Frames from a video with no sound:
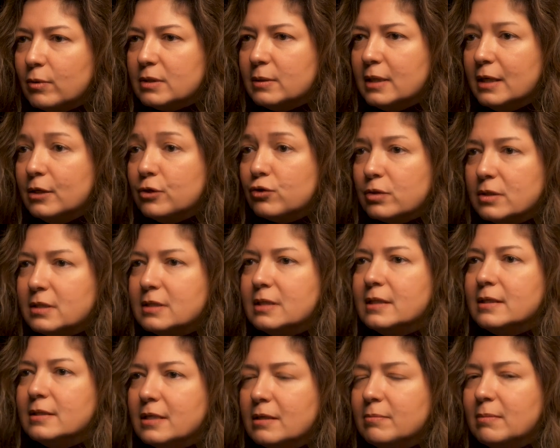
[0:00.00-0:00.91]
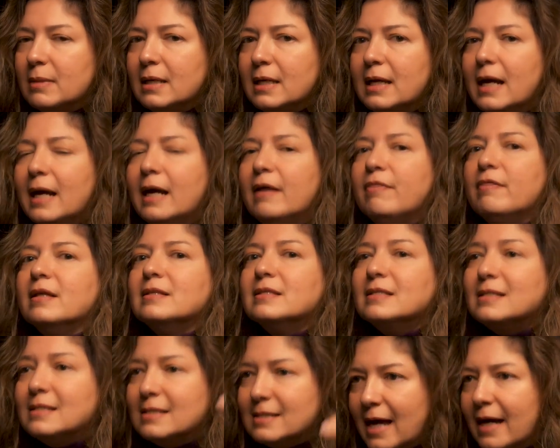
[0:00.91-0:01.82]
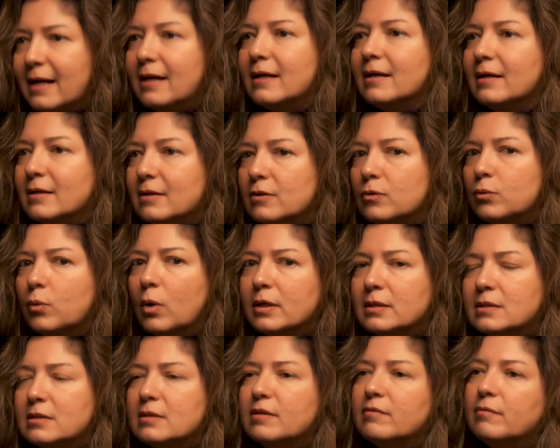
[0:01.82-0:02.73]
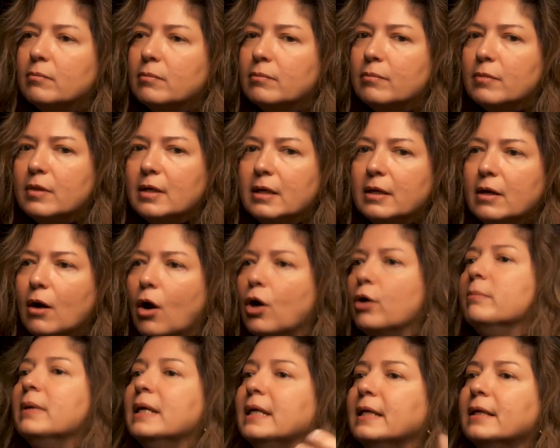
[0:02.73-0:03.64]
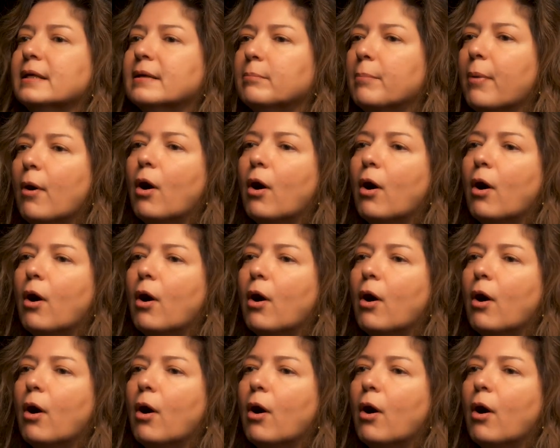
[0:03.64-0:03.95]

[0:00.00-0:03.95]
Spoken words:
was interesting to me, and then second was the Armenian